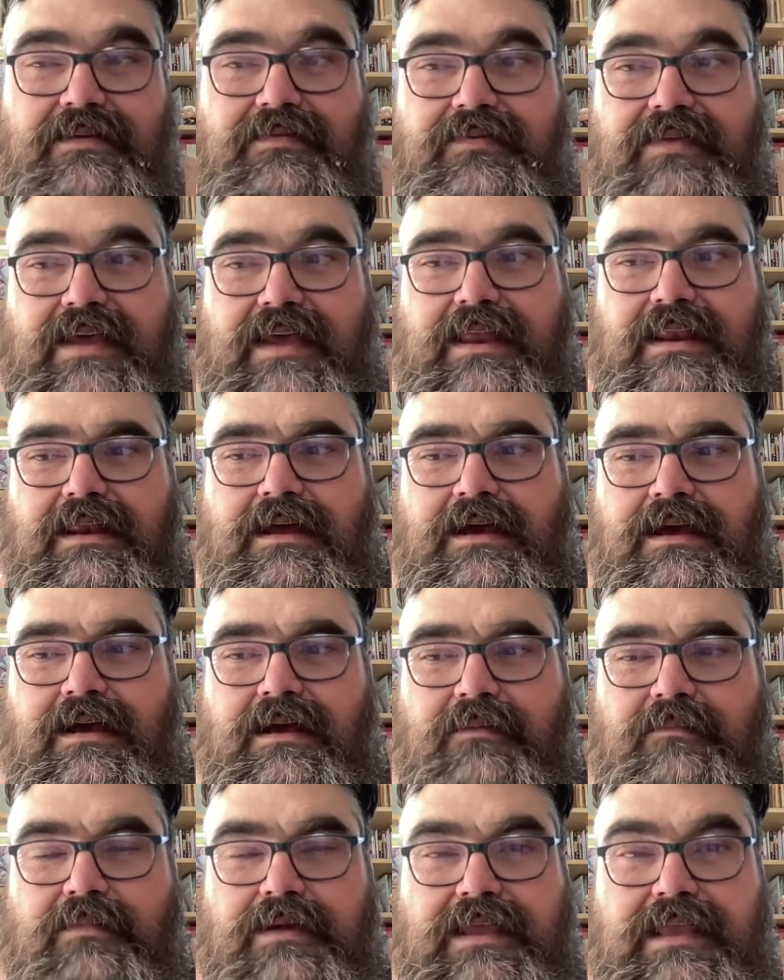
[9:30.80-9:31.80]

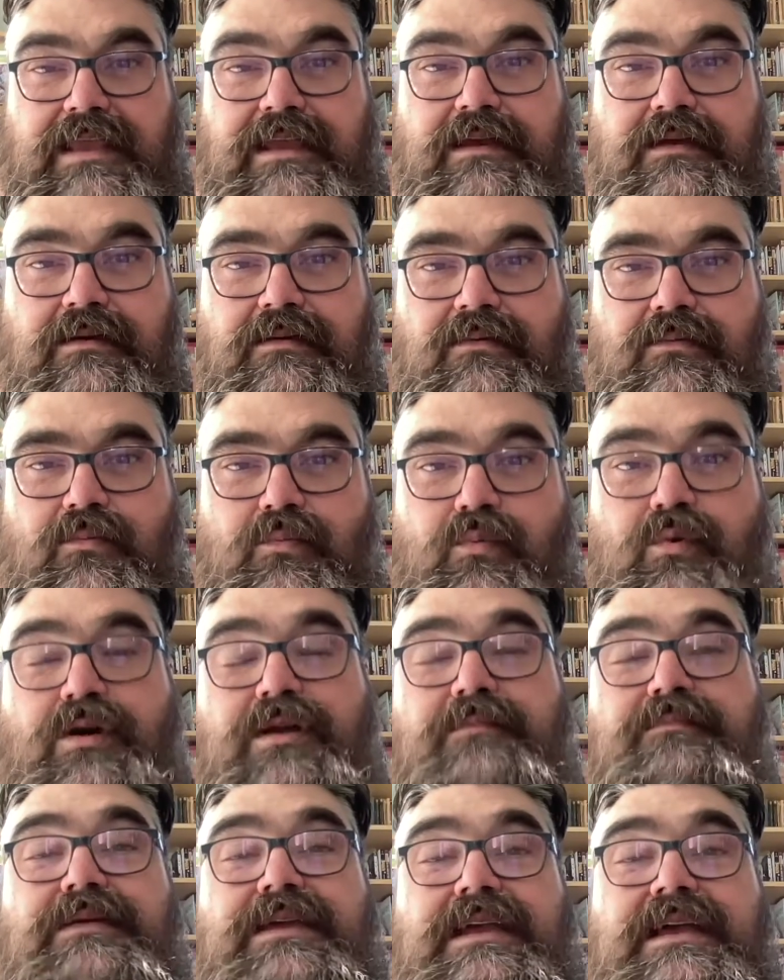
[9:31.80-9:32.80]
that he
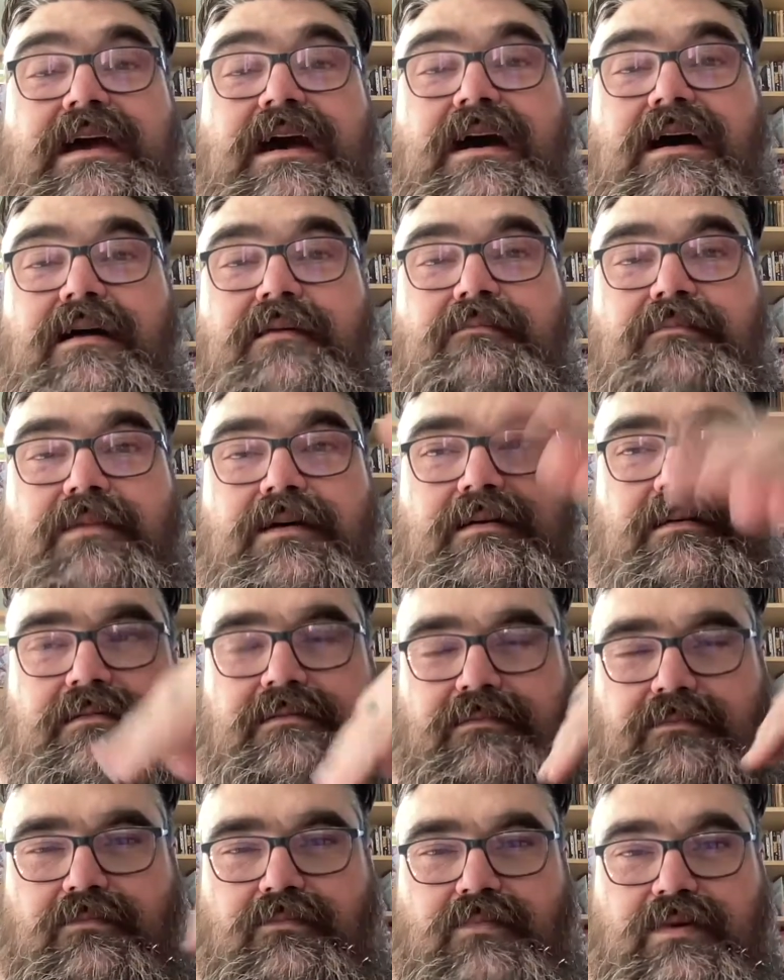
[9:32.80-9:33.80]
would become
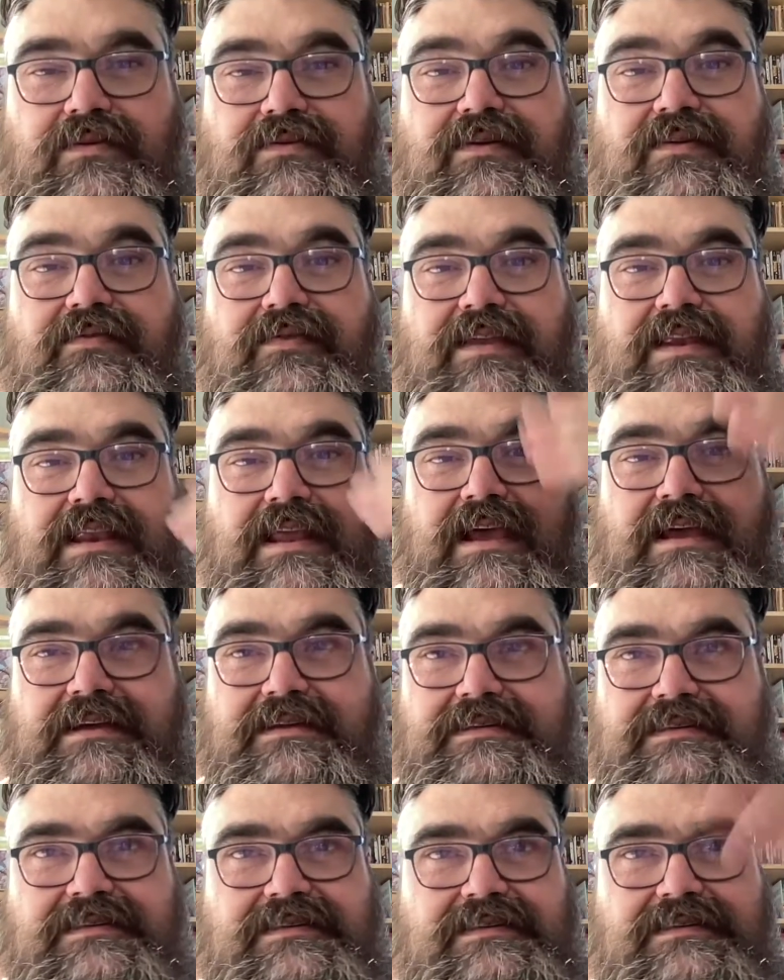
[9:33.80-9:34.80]
within the
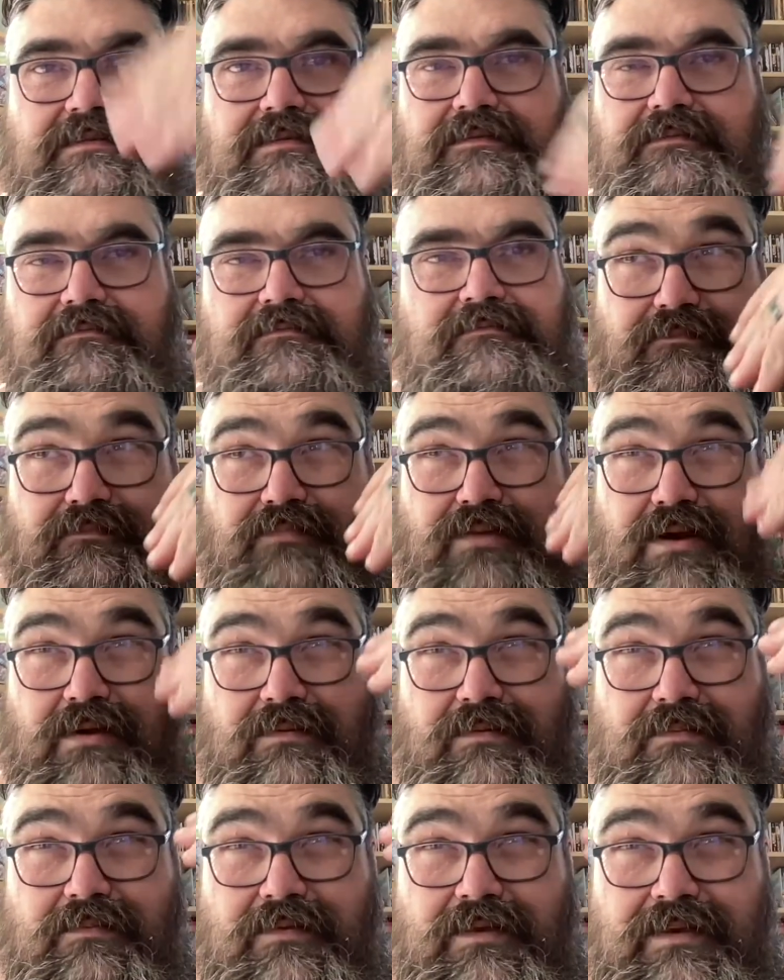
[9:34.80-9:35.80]
next,
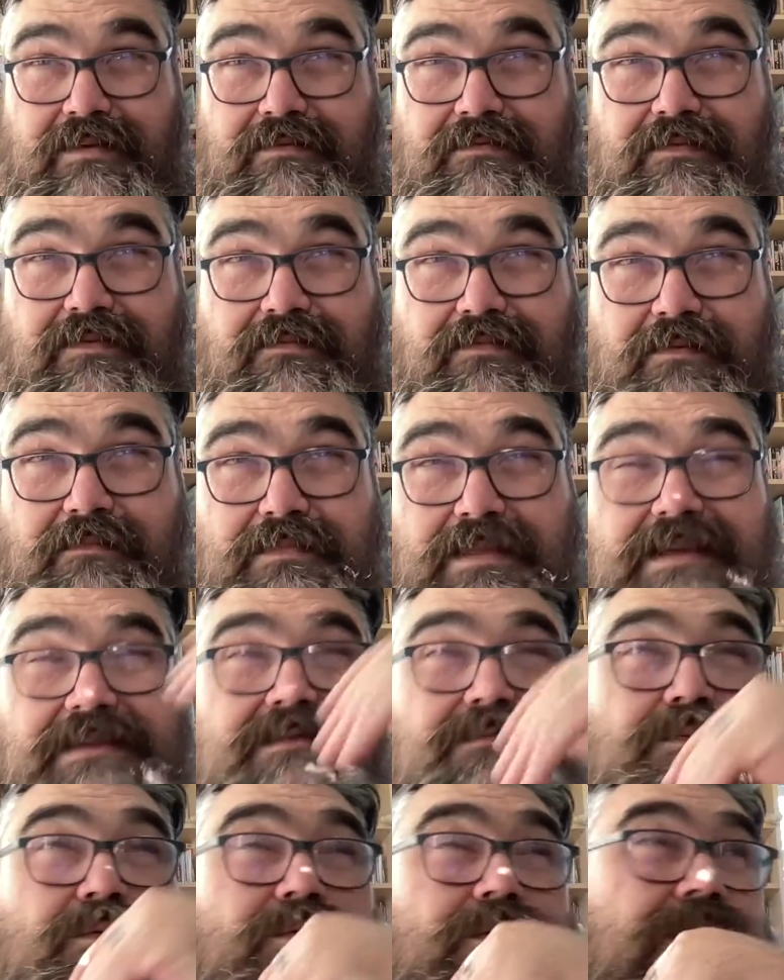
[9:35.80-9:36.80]
probably from this
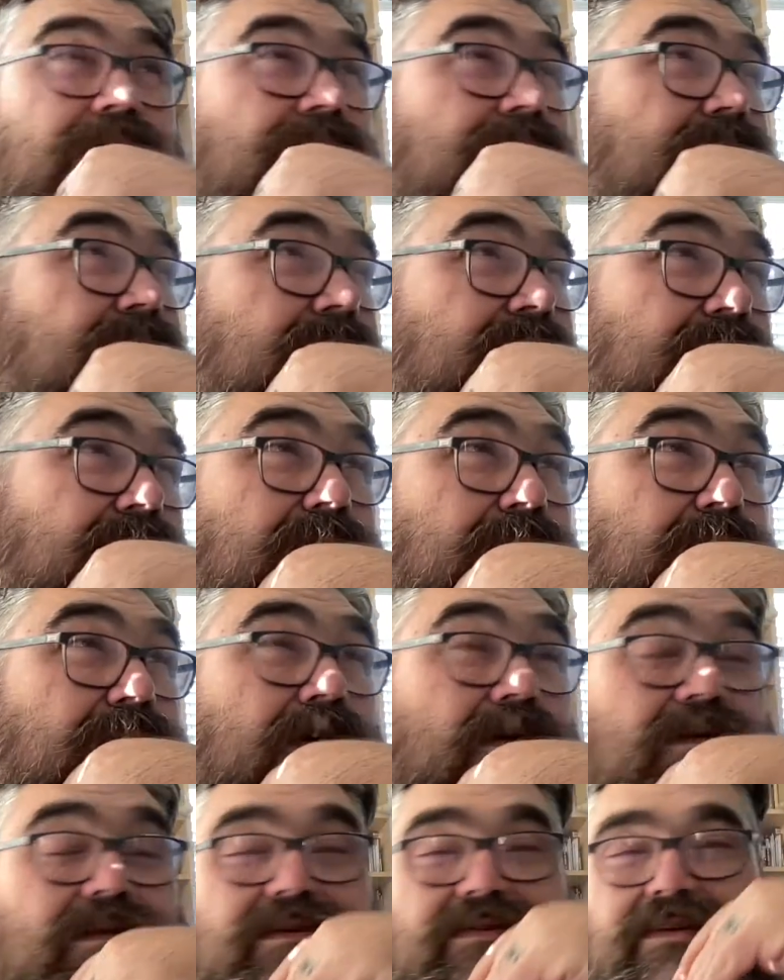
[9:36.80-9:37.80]
point,
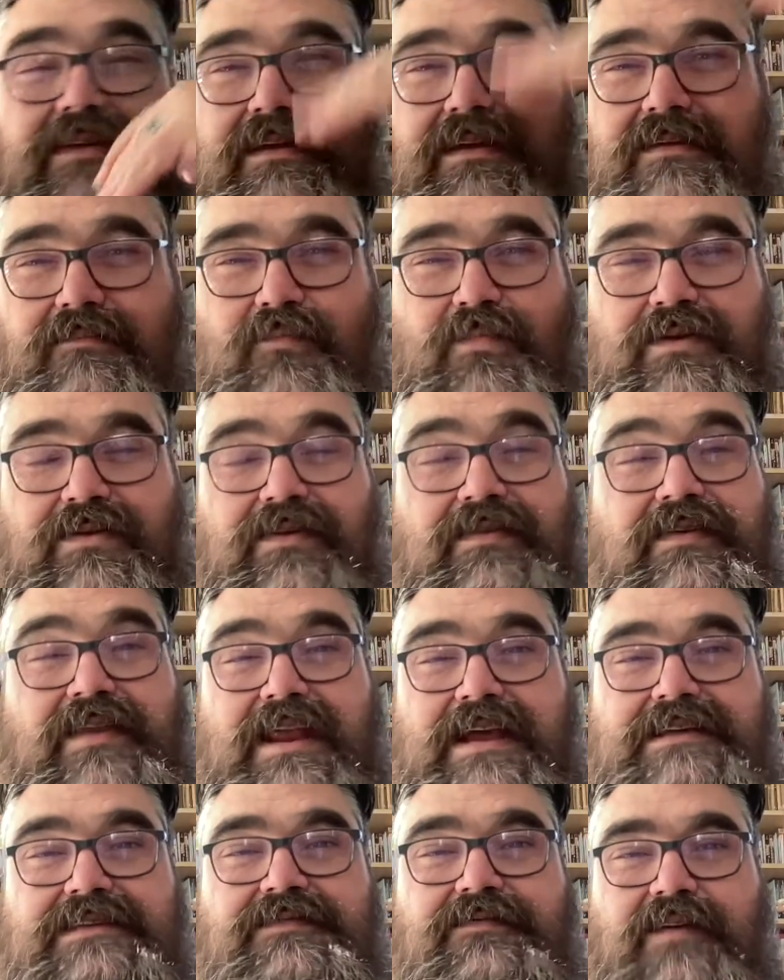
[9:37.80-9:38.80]
probably within the
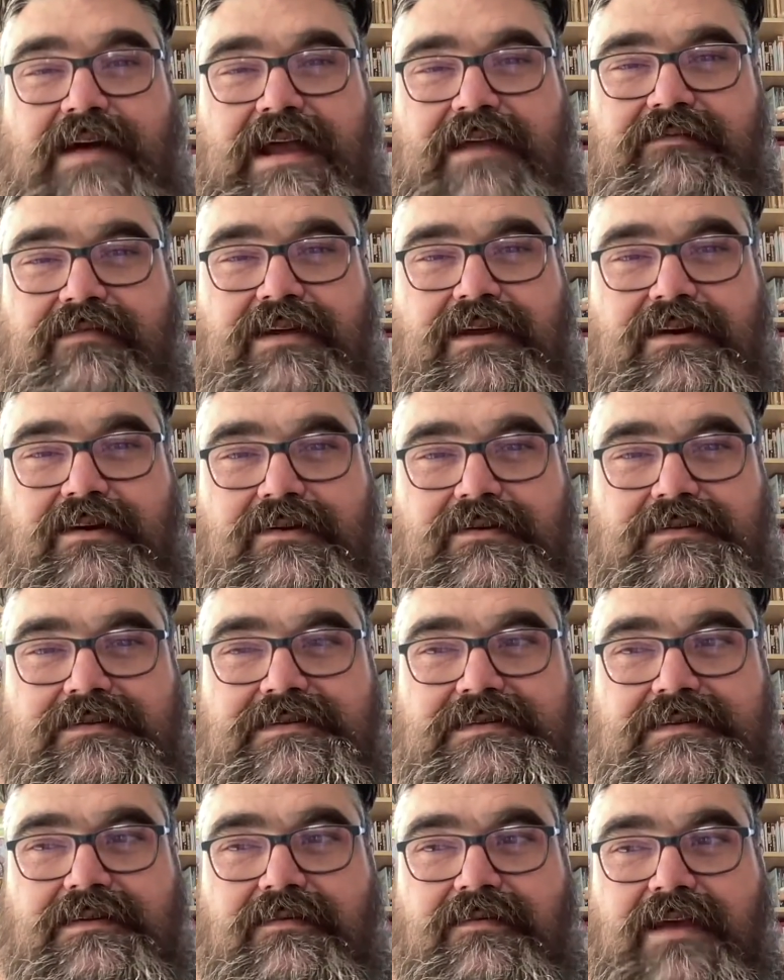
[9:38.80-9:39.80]
next 5 years.